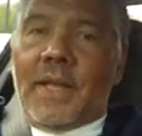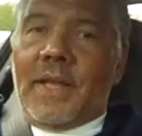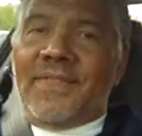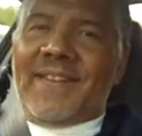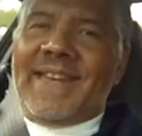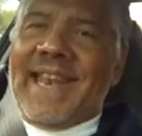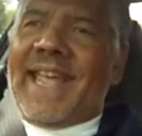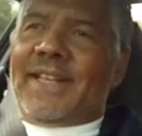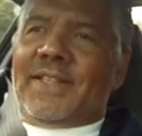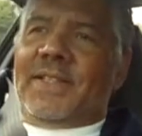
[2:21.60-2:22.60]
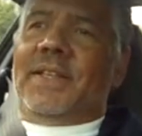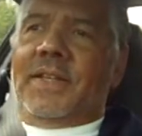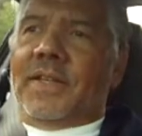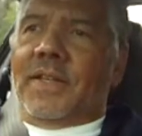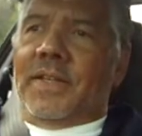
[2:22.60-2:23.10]
The next
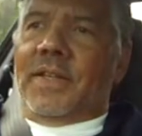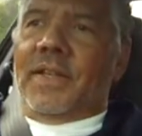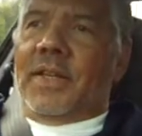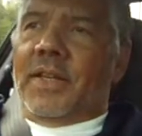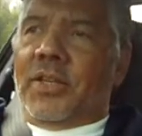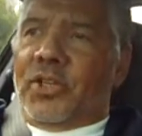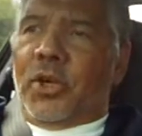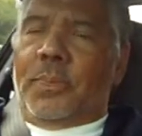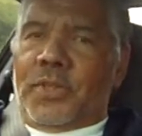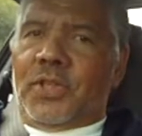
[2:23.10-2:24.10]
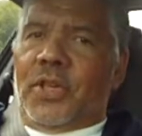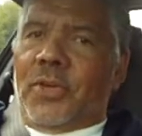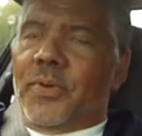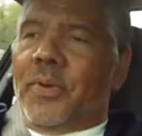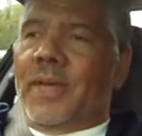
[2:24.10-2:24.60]
job to
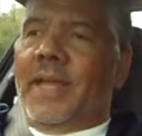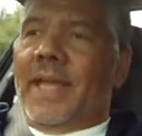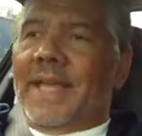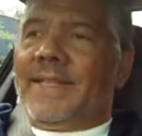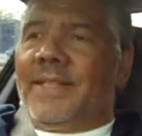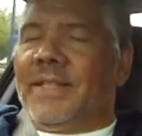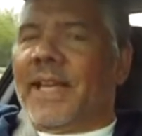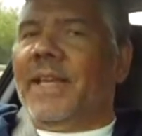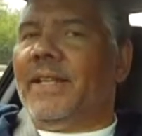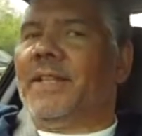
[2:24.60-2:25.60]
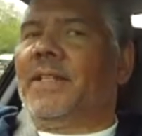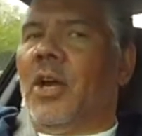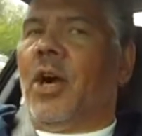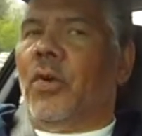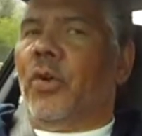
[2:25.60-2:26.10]
do is to take this
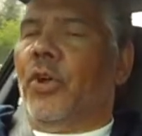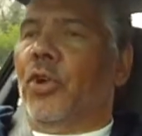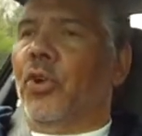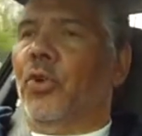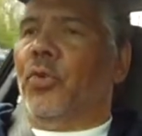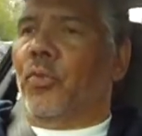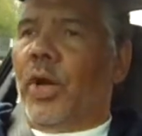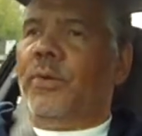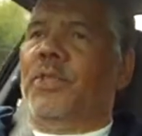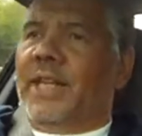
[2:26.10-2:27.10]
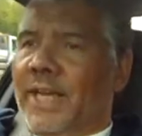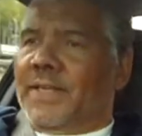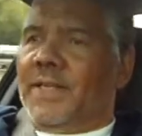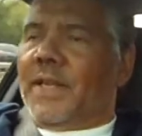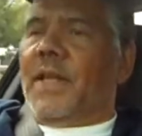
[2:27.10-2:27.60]
car on a good road test.